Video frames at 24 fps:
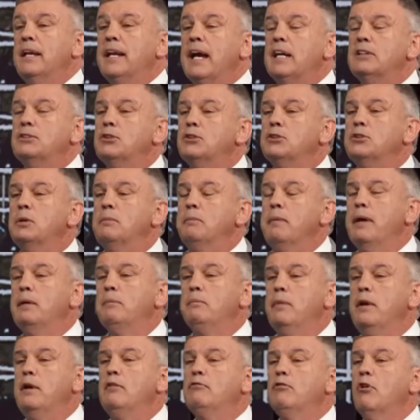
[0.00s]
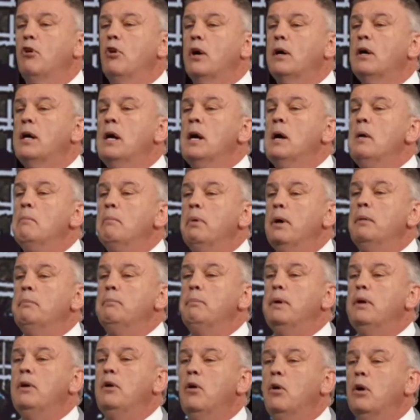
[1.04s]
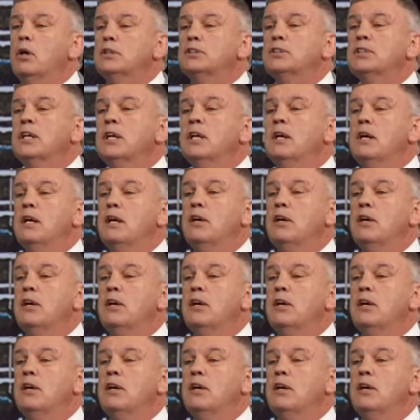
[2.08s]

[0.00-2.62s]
Not just to make me wrong, but because